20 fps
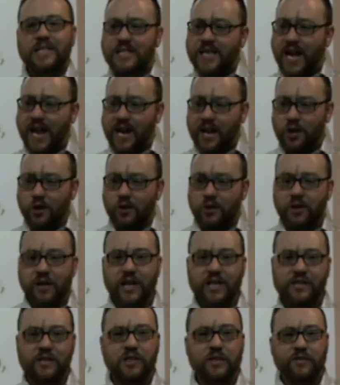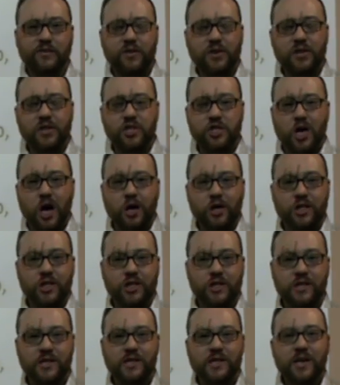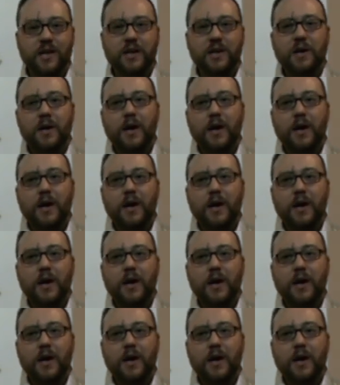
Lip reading: take your list of conjunctions,